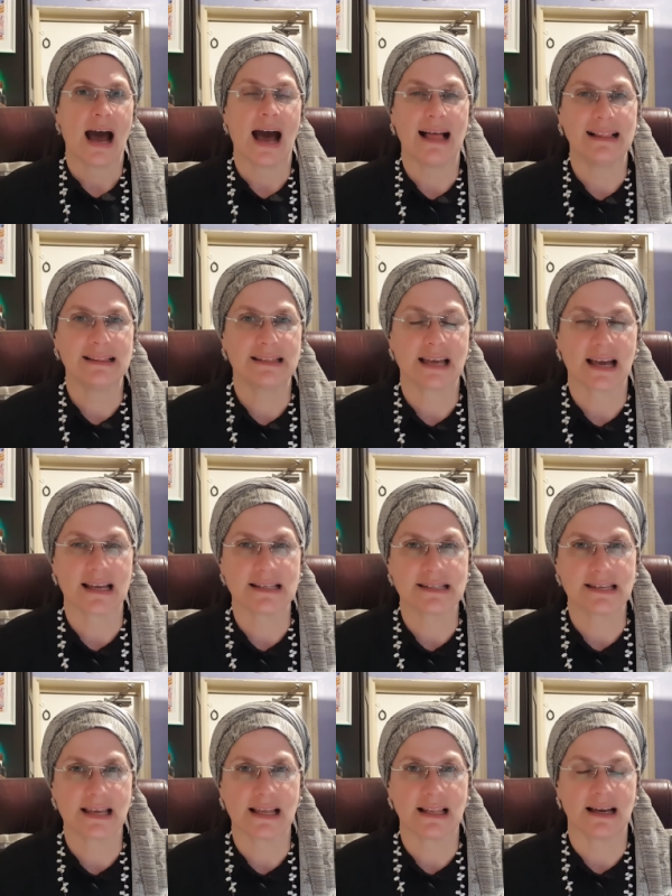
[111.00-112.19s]
Al
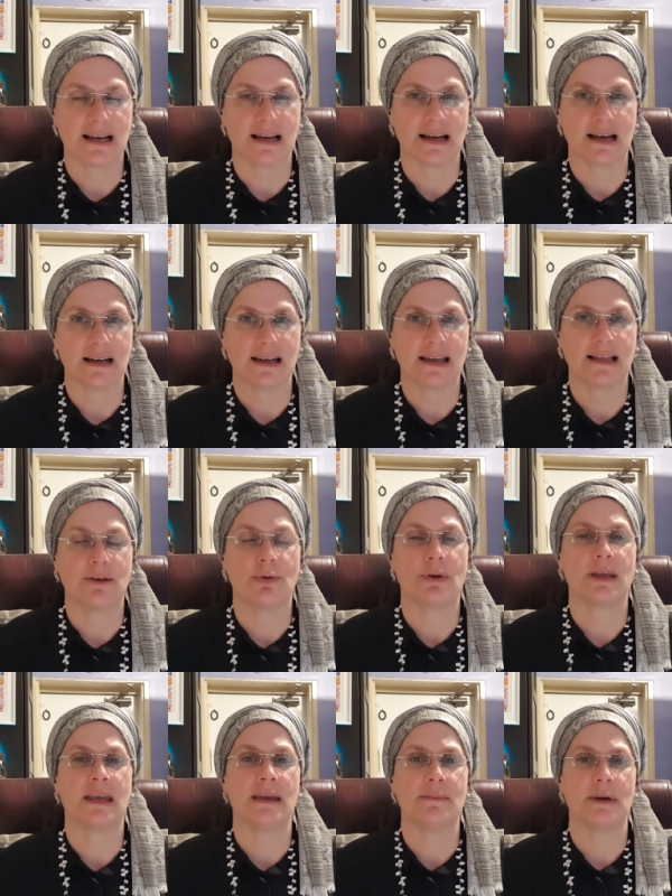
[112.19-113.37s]
ta'aseh lecha
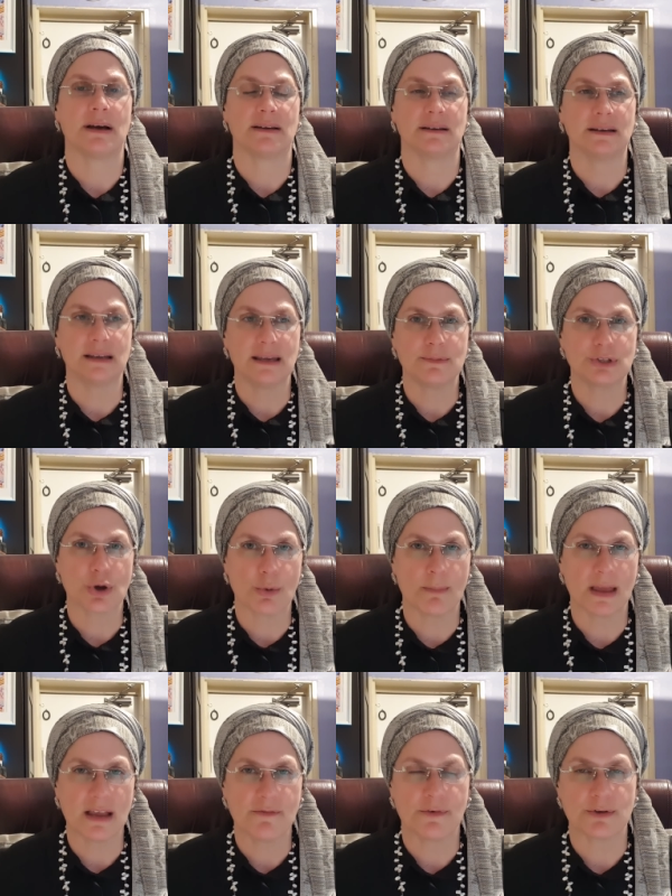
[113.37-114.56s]
elokim acharim, don't
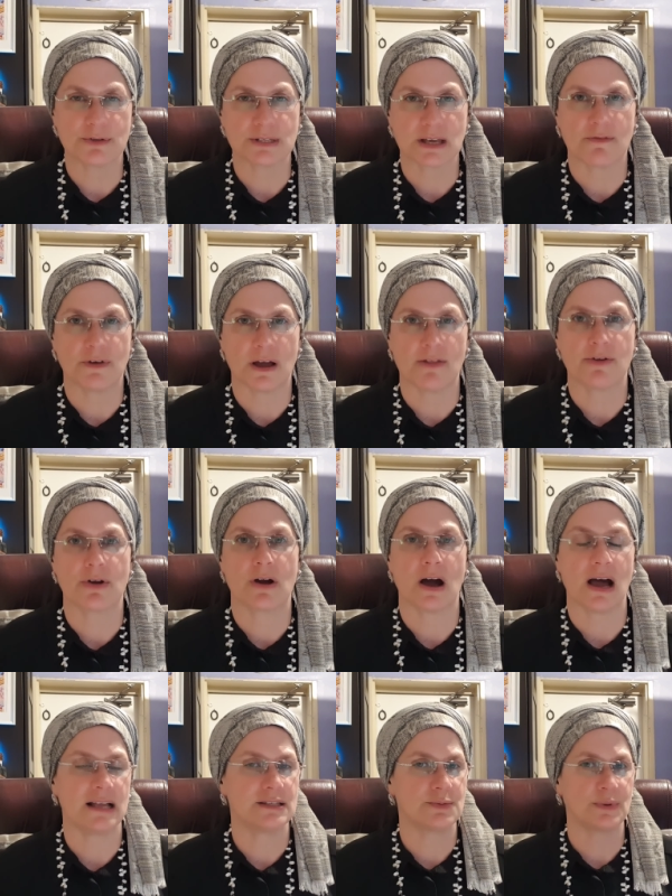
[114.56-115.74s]
make for yourself other
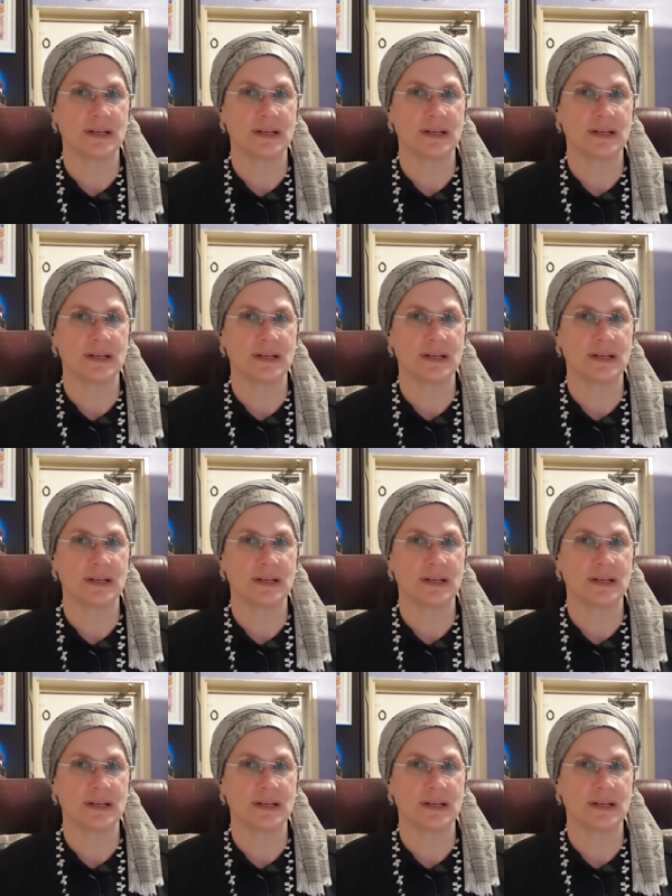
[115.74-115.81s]
gods.